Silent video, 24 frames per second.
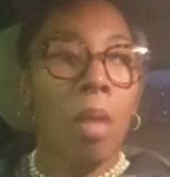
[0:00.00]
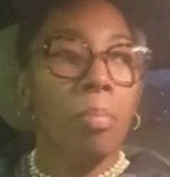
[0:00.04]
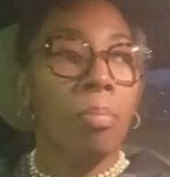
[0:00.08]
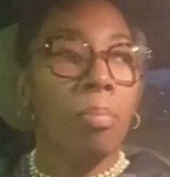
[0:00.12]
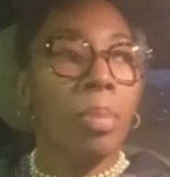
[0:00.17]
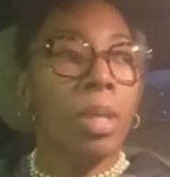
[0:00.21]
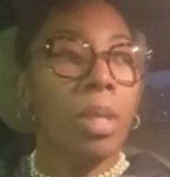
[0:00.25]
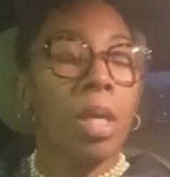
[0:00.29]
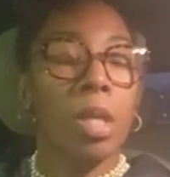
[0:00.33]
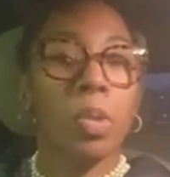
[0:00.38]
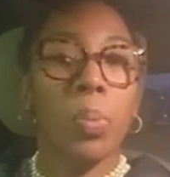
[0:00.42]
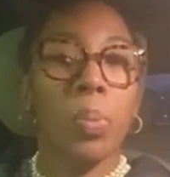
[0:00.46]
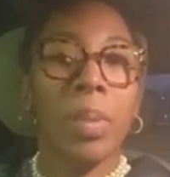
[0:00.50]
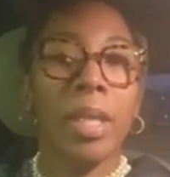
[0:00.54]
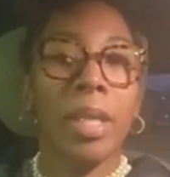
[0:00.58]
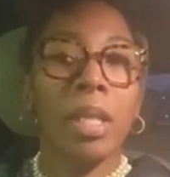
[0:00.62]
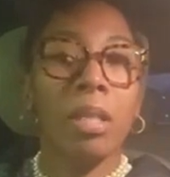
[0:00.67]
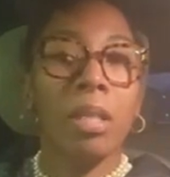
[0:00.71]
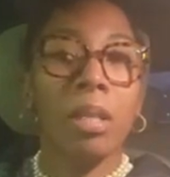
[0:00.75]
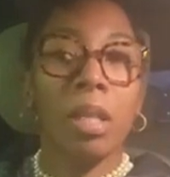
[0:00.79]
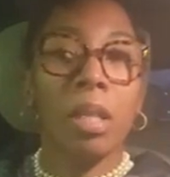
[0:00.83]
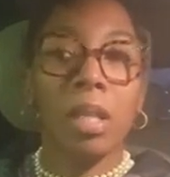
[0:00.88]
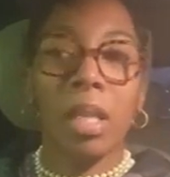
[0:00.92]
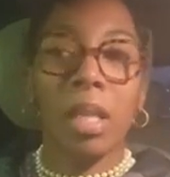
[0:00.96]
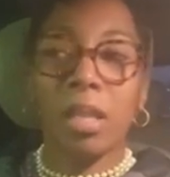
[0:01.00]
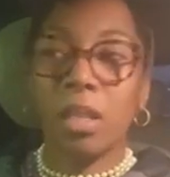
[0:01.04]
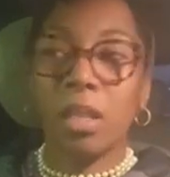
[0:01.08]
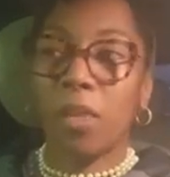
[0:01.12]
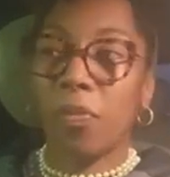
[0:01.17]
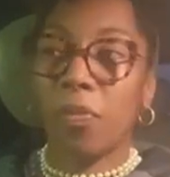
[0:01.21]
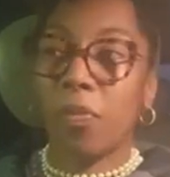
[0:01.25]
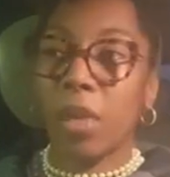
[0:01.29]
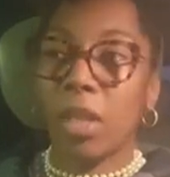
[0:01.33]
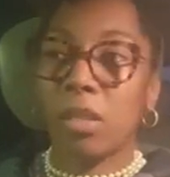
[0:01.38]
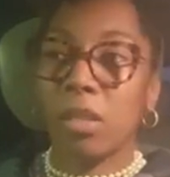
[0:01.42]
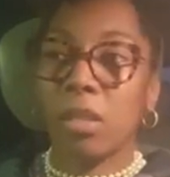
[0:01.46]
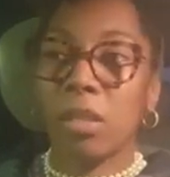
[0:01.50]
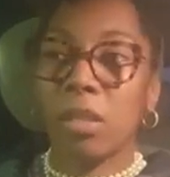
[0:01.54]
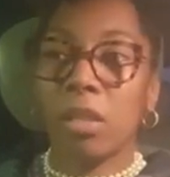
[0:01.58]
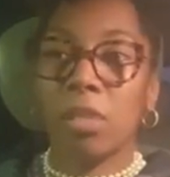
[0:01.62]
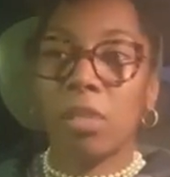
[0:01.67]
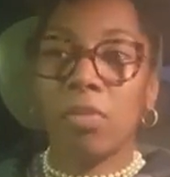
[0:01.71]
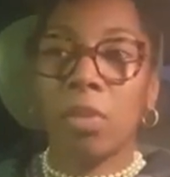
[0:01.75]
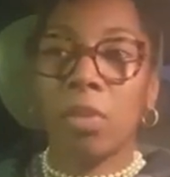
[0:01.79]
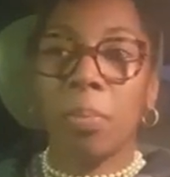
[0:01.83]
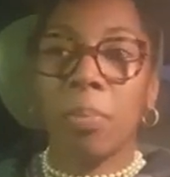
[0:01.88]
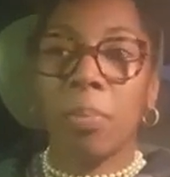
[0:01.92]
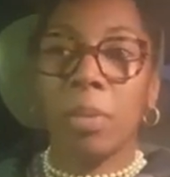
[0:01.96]
Because we look at the faces
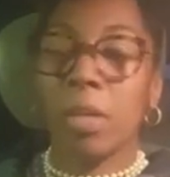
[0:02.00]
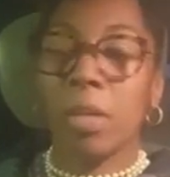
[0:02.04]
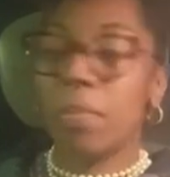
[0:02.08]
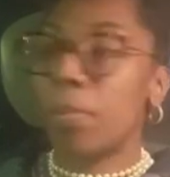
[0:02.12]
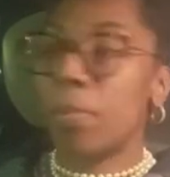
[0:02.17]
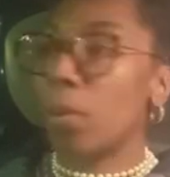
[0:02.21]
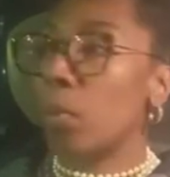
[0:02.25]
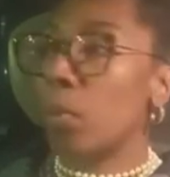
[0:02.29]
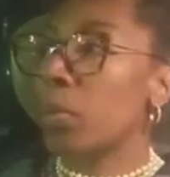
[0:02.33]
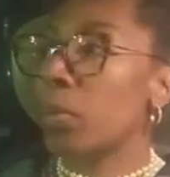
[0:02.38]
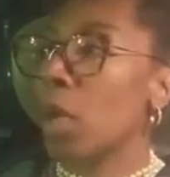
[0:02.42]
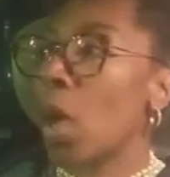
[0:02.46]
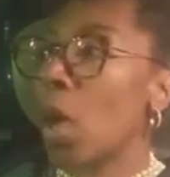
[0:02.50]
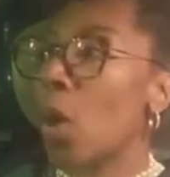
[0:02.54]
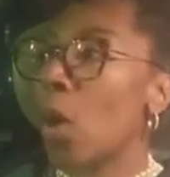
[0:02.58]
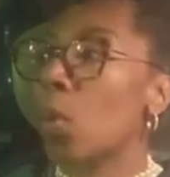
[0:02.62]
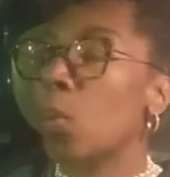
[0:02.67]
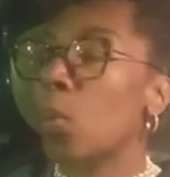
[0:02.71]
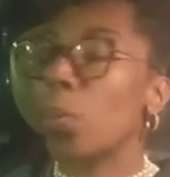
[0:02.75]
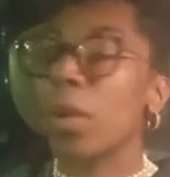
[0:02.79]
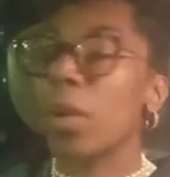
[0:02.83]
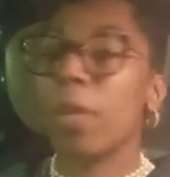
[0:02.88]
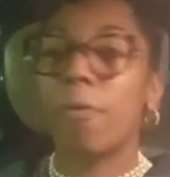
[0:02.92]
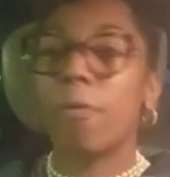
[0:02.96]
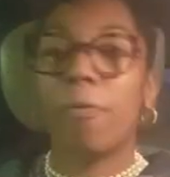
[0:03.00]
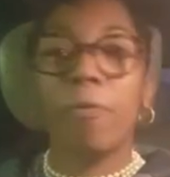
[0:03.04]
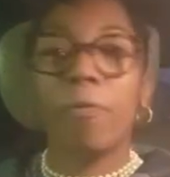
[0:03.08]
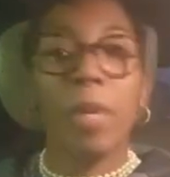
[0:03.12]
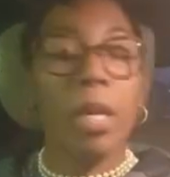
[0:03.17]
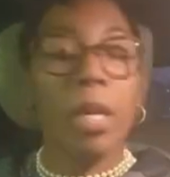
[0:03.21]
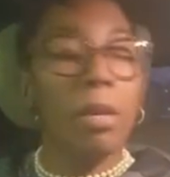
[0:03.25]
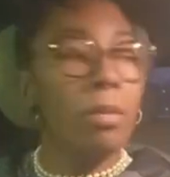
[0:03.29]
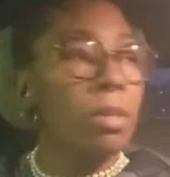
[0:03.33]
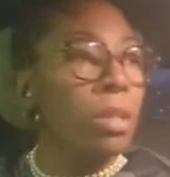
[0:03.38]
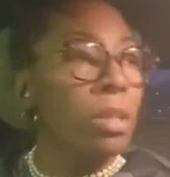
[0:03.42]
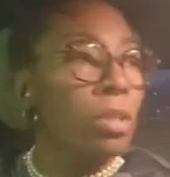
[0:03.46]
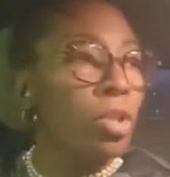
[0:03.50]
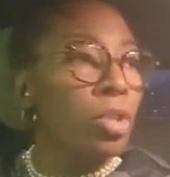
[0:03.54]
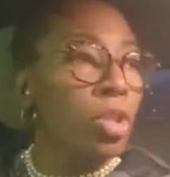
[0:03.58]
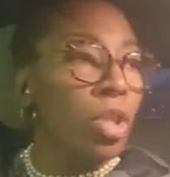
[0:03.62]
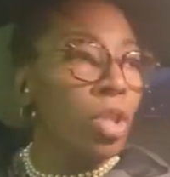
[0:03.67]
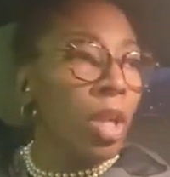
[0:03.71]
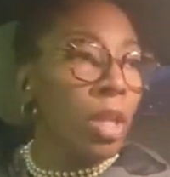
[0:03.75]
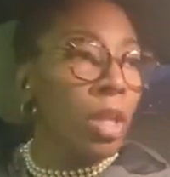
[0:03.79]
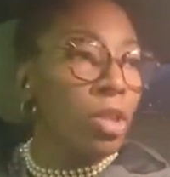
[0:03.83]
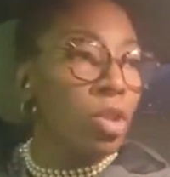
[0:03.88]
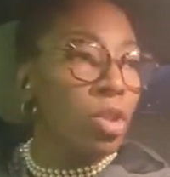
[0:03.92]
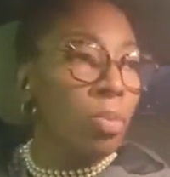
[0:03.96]
of the people, we fear the
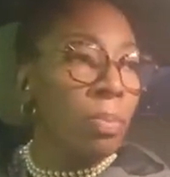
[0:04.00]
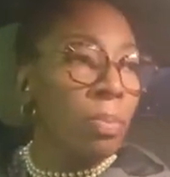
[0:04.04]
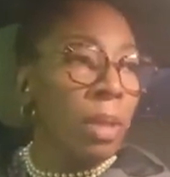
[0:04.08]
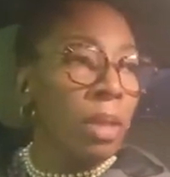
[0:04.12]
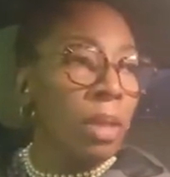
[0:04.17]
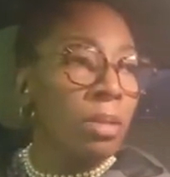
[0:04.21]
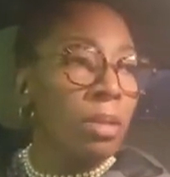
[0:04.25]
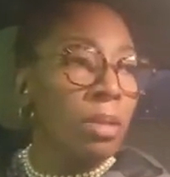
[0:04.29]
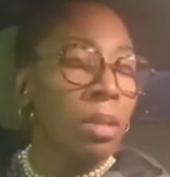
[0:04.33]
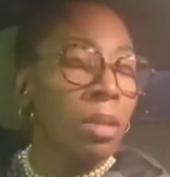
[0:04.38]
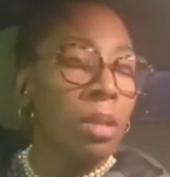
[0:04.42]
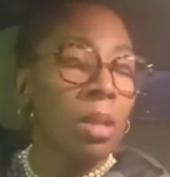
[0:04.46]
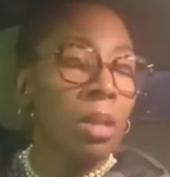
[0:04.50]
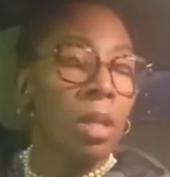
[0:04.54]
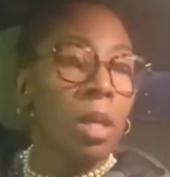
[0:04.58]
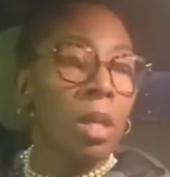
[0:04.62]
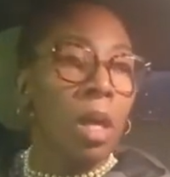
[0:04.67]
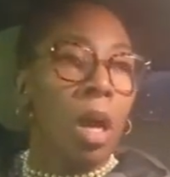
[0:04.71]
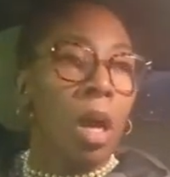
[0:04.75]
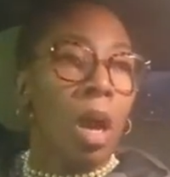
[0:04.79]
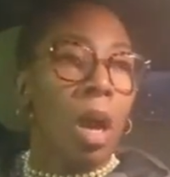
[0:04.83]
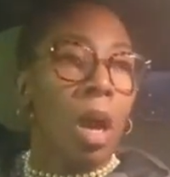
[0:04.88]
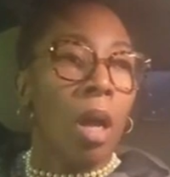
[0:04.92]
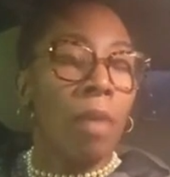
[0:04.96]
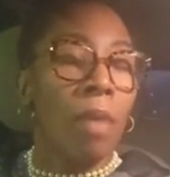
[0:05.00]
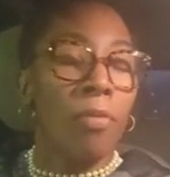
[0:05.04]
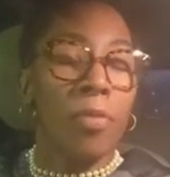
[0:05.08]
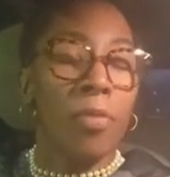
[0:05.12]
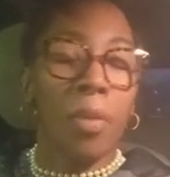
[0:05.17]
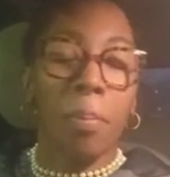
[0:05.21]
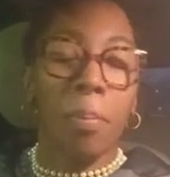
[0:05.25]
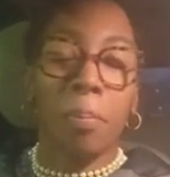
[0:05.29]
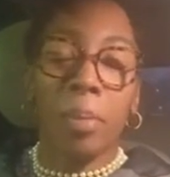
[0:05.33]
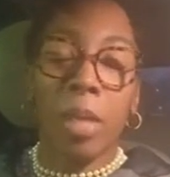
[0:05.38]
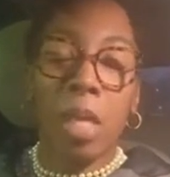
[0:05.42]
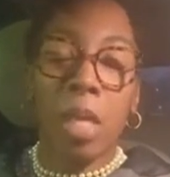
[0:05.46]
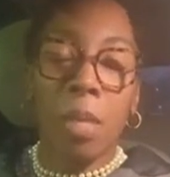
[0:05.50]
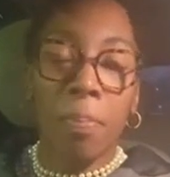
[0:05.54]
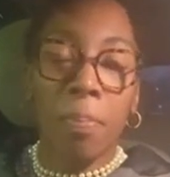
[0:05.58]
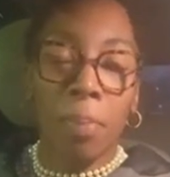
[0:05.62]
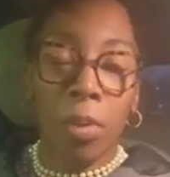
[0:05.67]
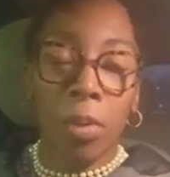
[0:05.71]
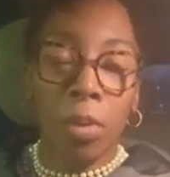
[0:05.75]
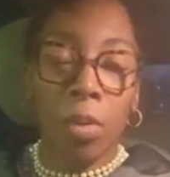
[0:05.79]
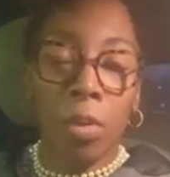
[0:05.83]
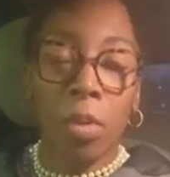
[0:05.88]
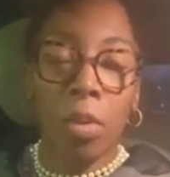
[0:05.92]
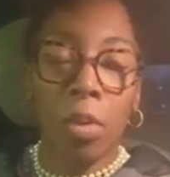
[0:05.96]
judgment of the
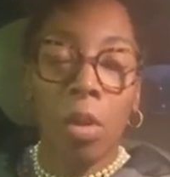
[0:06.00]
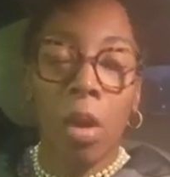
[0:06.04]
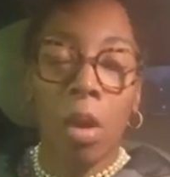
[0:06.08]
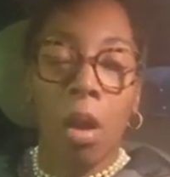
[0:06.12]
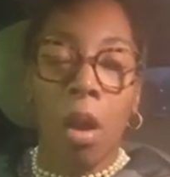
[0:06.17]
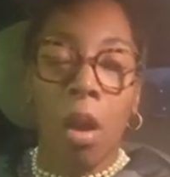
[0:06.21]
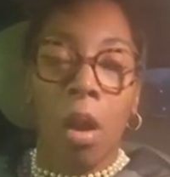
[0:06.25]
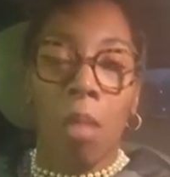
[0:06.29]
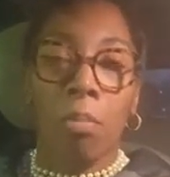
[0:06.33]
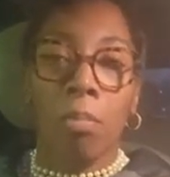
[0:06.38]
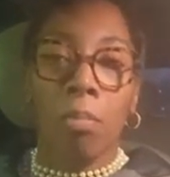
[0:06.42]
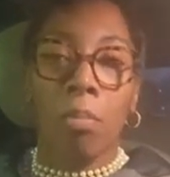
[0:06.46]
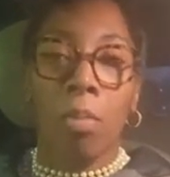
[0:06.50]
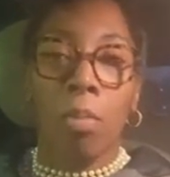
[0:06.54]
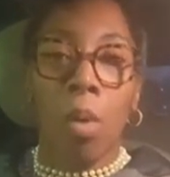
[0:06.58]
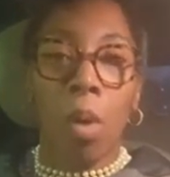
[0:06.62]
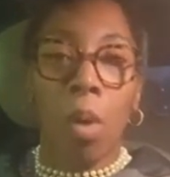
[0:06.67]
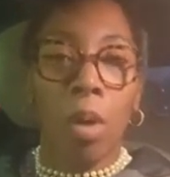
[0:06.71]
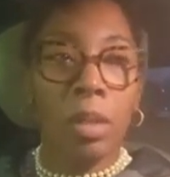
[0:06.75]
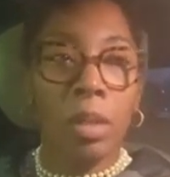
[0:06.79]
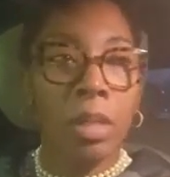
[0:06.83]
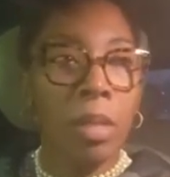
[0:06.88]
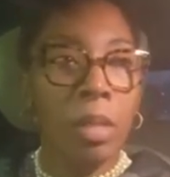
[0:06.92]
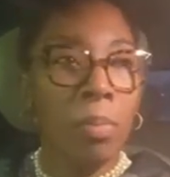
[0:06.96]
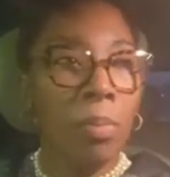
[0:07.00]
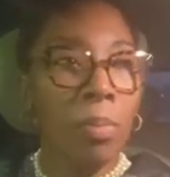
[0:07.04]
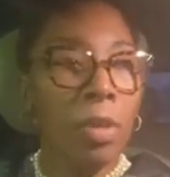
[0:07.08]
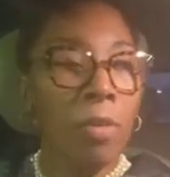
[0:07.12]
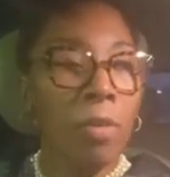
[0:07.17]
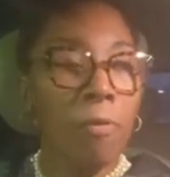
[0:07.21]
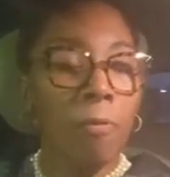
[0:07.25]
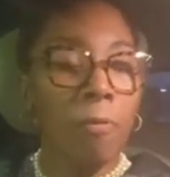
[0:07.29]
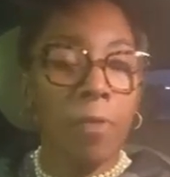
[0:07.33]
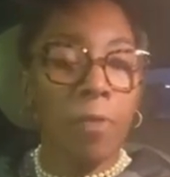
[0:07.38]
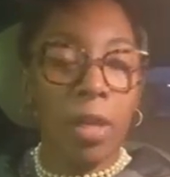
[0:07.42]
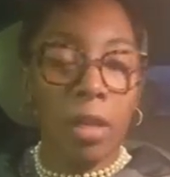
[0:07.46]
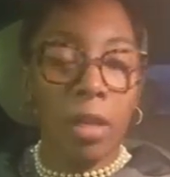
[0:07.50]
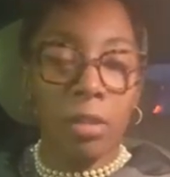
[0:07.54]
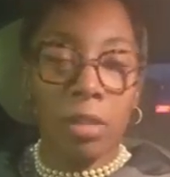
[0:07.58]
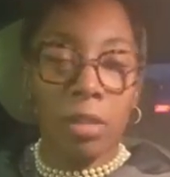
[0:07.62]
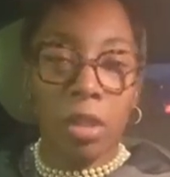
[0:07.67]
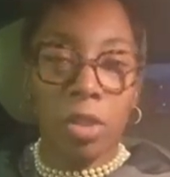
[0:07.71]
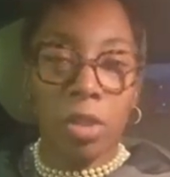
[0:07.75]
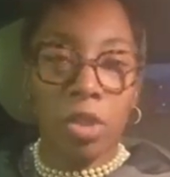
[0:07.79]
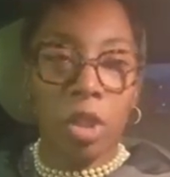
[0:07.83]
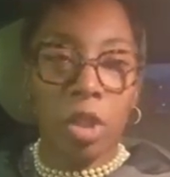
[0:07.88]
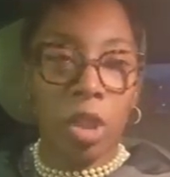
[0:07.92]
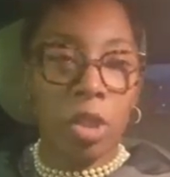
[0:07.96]
people more than we fear
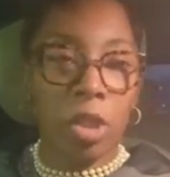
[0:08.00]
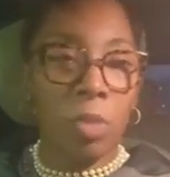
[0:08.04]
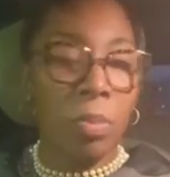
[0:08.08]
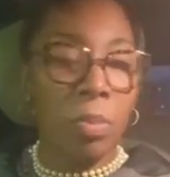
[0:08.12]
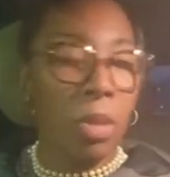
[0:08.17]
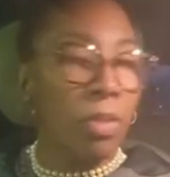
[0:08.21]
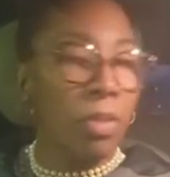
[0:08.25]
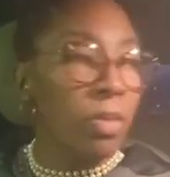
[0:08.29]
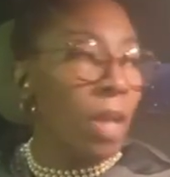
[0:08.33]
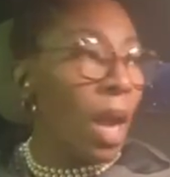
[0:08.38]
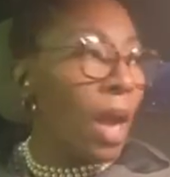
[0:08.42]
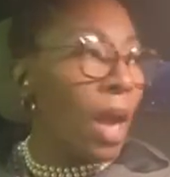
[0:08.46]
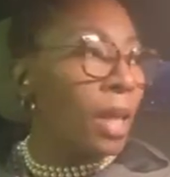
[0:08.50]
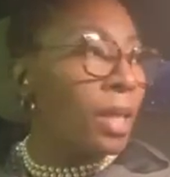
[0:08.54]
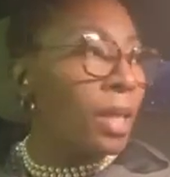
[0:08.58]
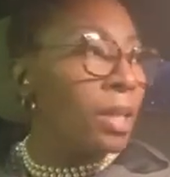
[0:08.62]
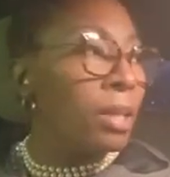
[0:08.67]
the judgment of God.